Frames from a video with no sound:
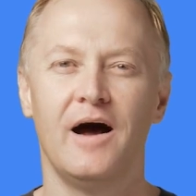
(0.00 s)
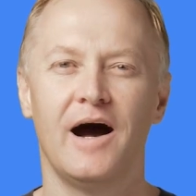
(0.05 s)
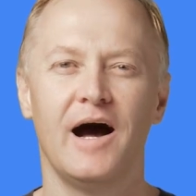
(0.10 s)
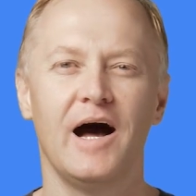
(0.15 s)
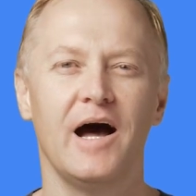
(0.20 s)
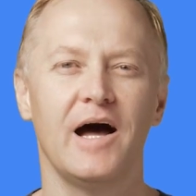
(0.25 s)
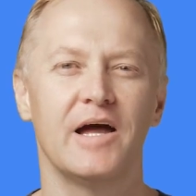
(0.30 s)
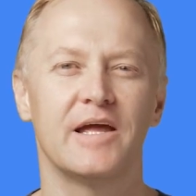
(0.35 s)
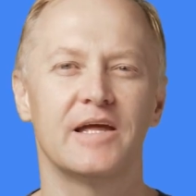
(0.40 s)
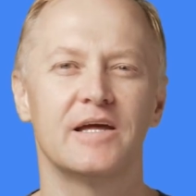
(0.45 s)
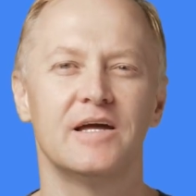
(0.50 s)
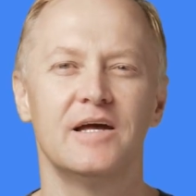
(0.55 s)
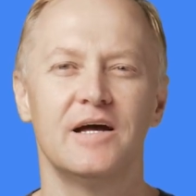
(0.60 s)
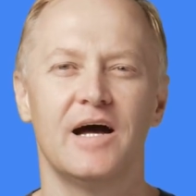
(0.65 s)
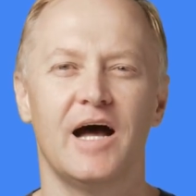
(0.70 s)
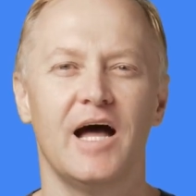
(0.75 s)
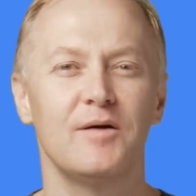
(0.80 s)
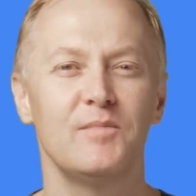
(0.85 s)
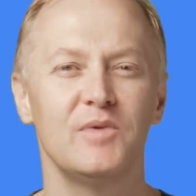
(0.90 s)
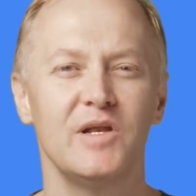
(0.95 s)
Hi,
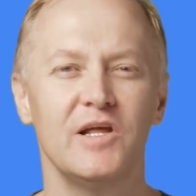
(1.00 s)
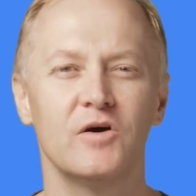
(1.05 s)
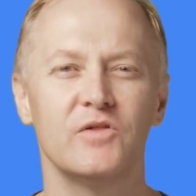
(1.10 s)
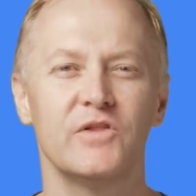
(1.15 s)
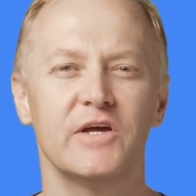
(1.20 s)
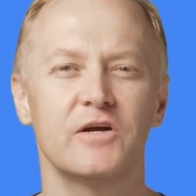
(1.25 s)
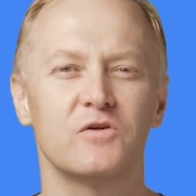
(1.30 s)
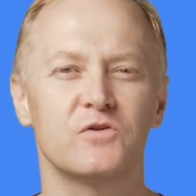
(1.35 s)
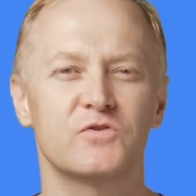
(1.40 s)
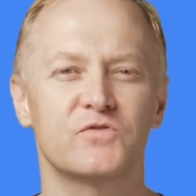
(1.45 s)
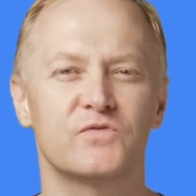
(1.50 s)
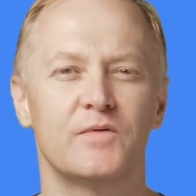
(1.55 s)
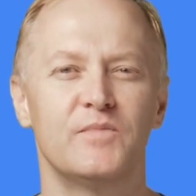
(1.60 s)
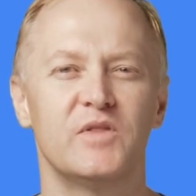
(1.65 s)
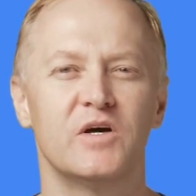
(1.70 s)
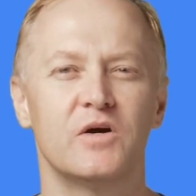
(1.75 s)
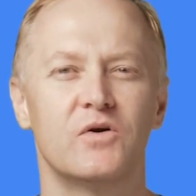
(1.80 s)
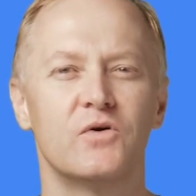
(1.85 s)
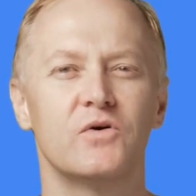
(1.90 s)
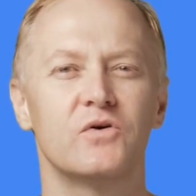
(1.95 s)
I'm Leon Nicholls from
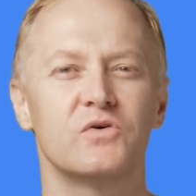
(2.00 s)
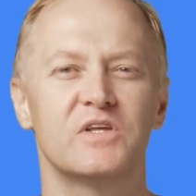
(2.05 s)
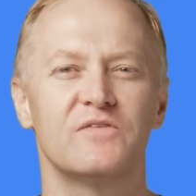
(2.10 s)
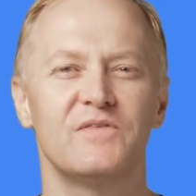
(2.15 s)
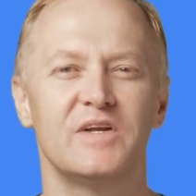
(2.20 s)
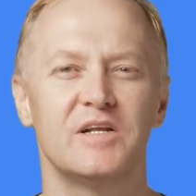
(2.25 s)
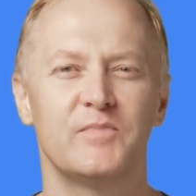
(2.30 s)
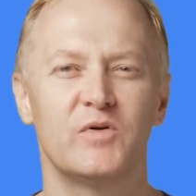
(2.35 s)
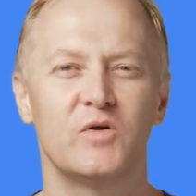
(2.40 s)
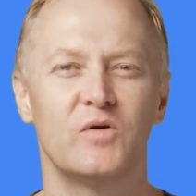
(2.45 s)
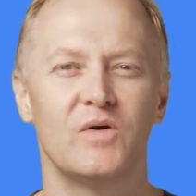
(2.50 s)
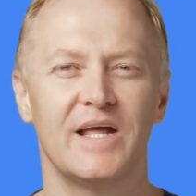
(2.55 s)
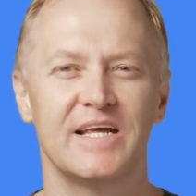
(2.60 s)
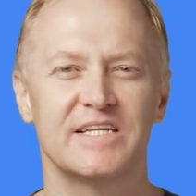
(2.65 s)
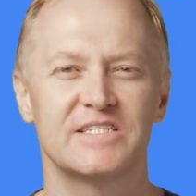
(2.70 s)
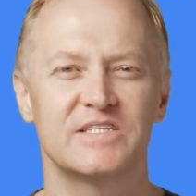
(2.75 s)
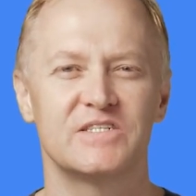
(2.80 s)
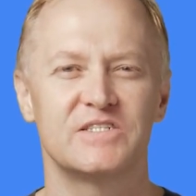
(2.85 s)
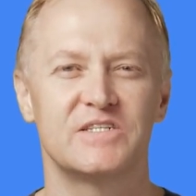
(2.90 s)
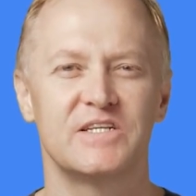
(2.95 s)
the Google Developer
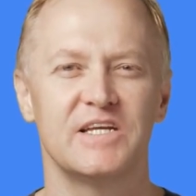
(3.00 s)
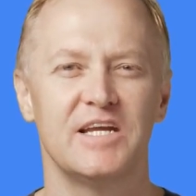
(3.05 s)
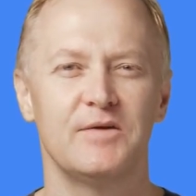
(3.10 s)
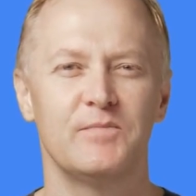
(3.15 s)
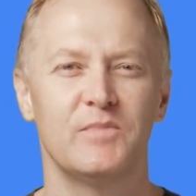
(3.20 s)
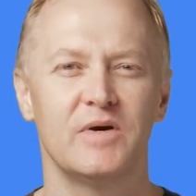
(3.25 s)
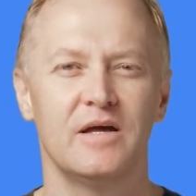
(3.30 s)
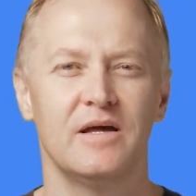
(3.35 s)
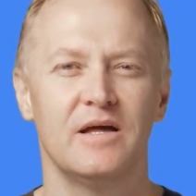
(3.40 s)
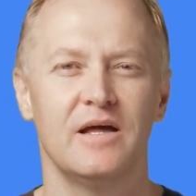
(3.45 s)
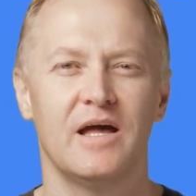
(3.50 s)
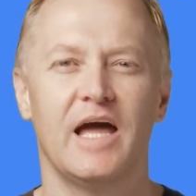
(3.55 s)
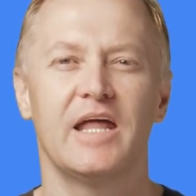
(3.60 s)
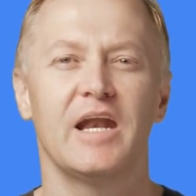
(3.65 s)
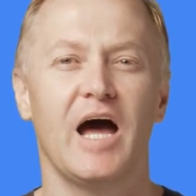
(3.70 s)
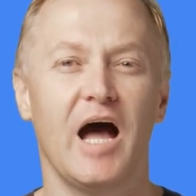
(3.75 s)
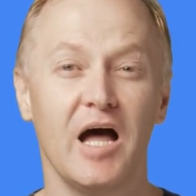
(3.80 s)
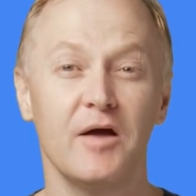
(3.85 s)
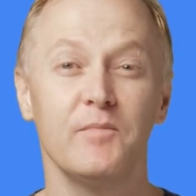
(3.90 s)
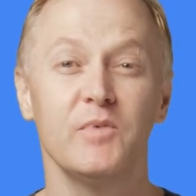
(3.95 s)
Relations team,
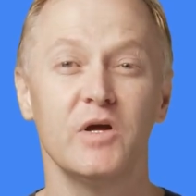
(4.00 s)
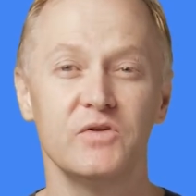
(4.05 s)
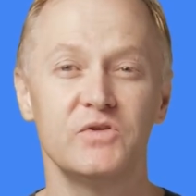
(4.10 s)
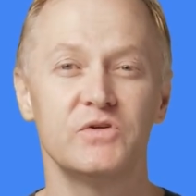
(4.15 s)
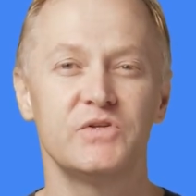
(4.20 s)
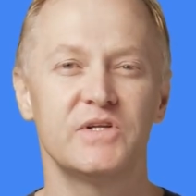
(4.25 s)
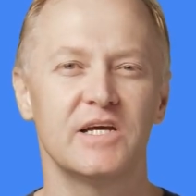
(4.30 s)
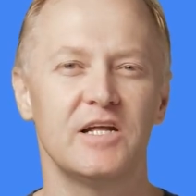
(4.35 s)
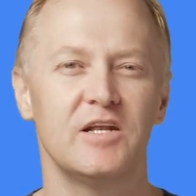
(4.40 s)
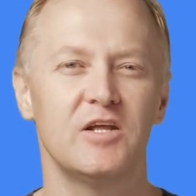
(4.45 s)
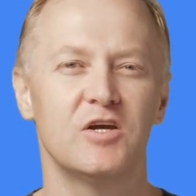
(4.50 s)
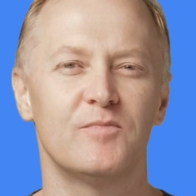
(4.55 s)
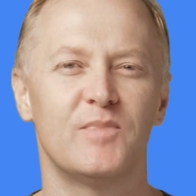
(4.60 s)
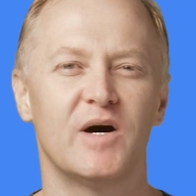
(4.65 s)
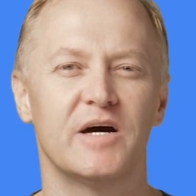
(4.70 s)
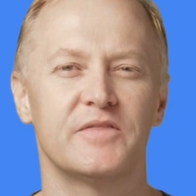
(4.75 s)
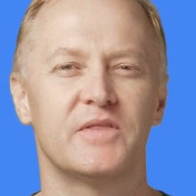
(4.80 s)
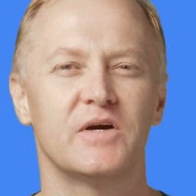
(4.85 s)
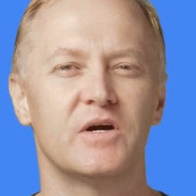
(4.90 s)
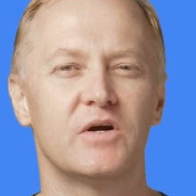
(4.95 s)
and I'm going to tell you
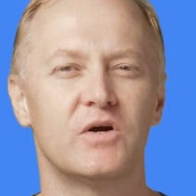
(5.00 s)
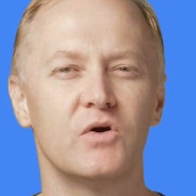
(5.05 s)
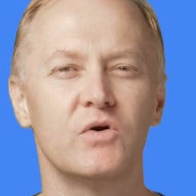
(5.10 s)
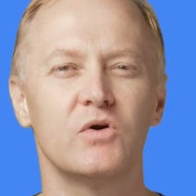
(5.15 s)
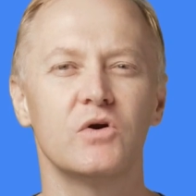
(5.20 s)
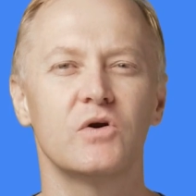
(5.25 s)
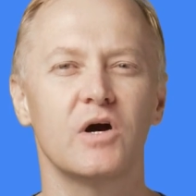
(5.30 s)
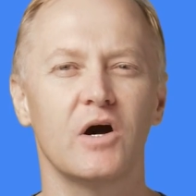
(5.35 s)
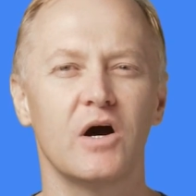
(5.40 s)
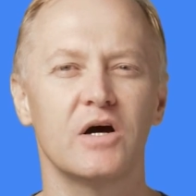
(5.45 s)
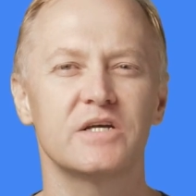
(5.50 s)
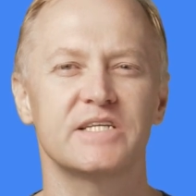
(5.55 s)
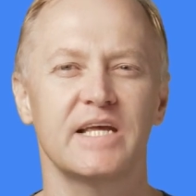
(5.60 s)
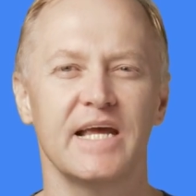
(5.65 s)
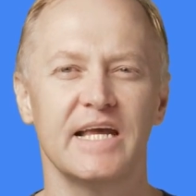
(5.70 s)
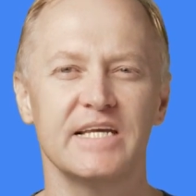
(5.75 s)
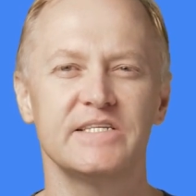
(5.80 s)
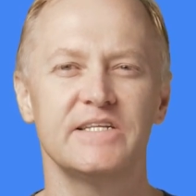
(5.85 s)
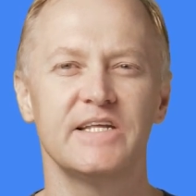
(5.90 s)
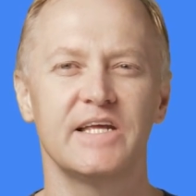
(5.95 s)
about the Google Cast
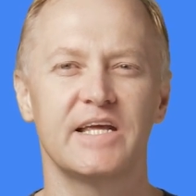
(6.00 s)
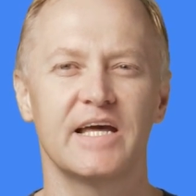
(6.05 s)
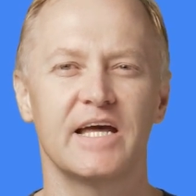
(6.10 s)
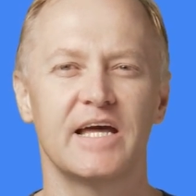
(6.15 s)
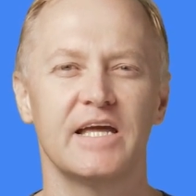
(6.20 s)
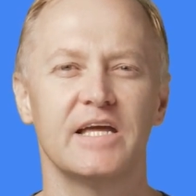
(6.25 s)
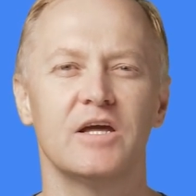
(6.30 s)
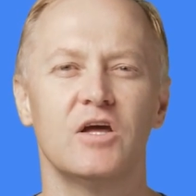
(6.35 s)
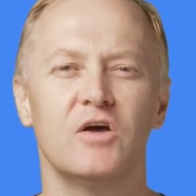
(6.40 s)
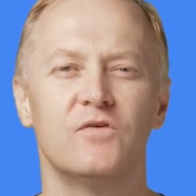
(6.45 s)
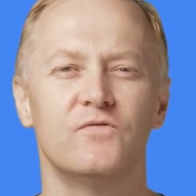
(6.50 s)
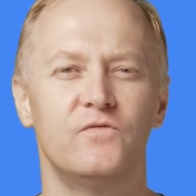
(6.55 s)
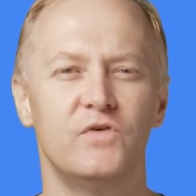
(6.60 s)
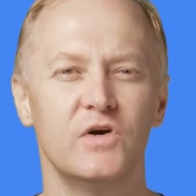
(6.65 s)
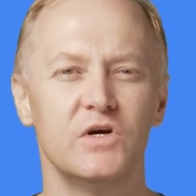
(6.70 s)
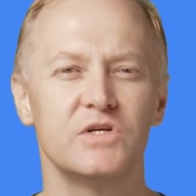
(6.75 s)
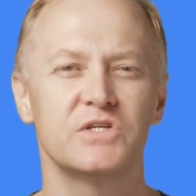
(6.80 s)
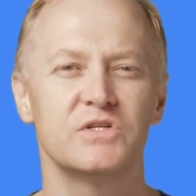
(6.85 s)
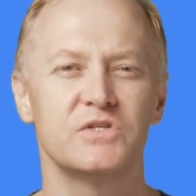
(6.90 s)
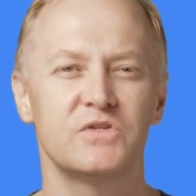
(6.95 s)
SDK
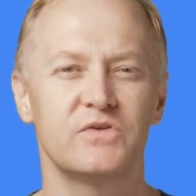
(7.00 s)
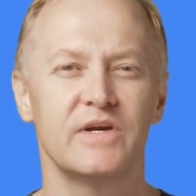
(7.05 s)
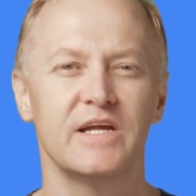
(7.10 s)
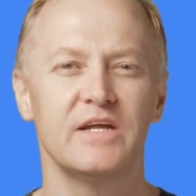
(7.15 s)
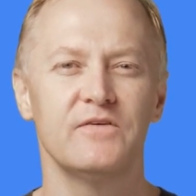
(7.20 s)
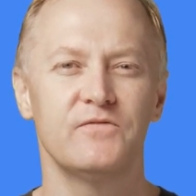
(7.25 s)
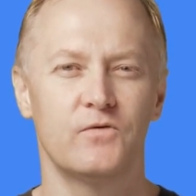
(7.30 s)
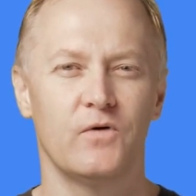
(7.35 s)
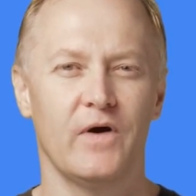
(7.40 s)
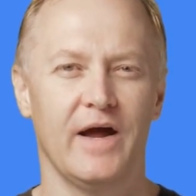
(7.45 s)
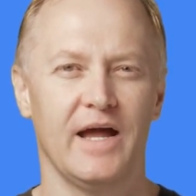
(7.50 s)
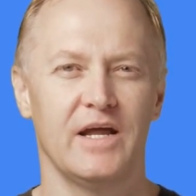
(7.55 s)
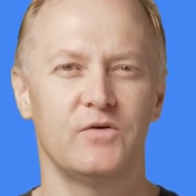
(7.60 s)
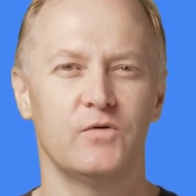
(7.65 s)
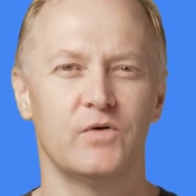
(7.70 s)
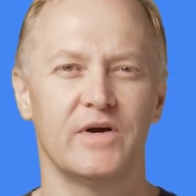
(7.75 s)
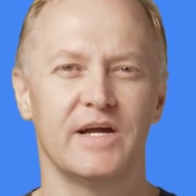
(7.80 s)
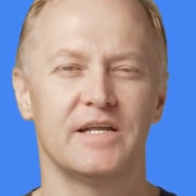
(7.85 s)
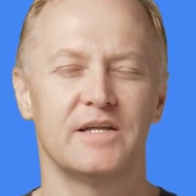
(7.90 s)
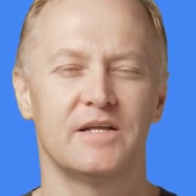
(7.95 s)
version 3 for
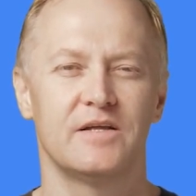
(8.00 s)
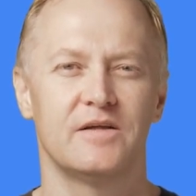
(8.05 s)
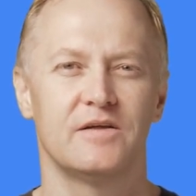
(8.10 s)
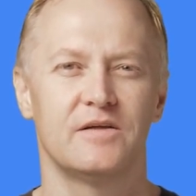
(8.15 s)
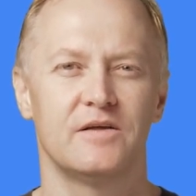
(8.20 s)
Android.